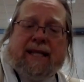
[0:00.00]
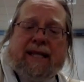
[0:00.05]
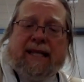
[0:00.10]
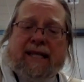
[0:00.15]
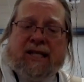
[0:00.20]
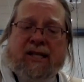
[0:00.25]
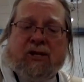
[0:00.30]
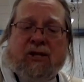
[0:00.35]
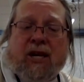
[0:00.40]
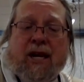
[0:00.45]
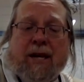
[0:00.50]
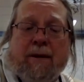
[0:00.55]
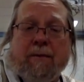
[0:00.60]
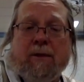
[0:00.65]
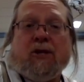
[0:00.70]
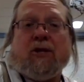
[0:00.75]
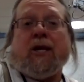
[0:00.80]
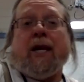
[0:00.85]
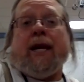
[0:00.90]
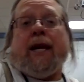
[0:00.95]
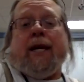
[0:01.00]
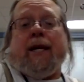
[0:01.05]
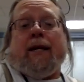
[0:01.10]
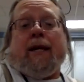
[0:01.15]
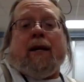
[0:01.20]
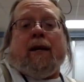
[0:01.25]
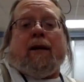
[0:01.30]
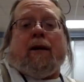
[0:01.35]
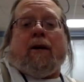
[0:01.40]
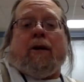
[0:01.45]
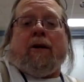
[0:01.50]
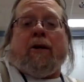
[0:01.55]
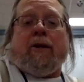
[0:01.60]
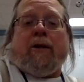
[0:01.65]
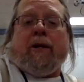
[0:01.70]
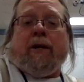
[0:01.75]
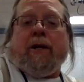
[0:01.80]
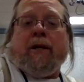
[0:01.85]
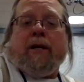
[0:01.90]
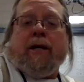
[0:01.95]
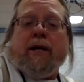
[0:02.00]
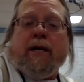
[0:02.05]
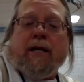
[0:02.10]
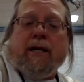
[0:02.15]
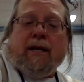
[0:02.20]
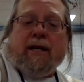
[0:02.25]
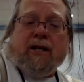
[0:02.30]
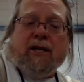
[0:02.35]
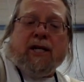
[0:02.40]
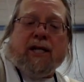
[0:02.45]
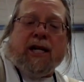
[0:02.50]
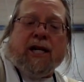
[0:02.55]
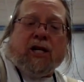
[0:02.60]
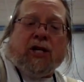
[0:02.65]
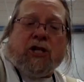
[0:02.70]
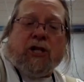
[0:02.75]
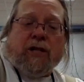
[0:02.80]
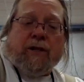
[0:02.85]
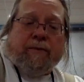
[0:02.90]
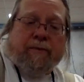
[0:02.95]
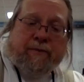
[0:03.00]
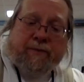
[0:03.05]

the same as any other section.